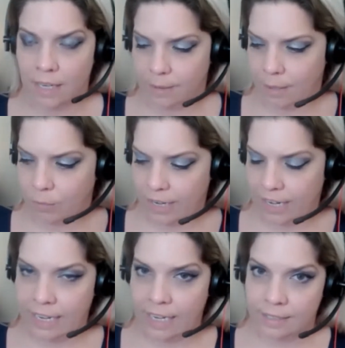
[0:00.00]
I'm
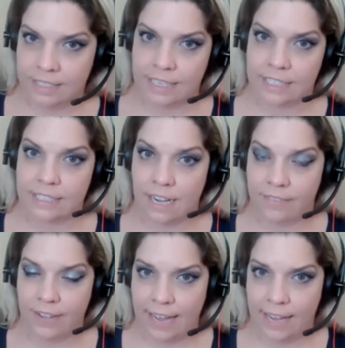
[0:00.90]
working on tickets that I've
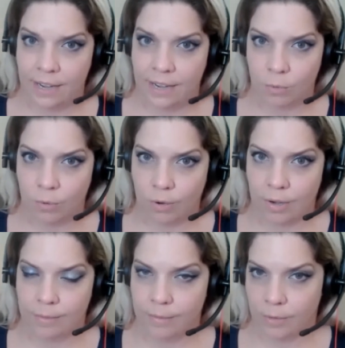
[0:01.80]
had
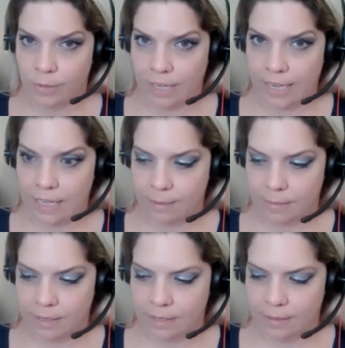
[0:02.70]
or looking up
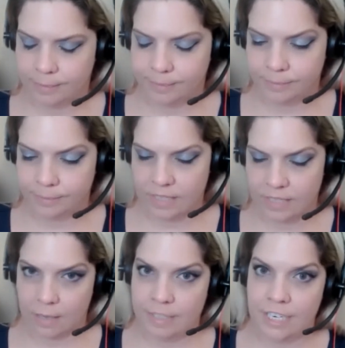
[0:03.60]

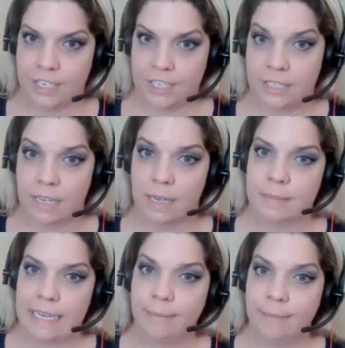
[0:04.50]
documentation to update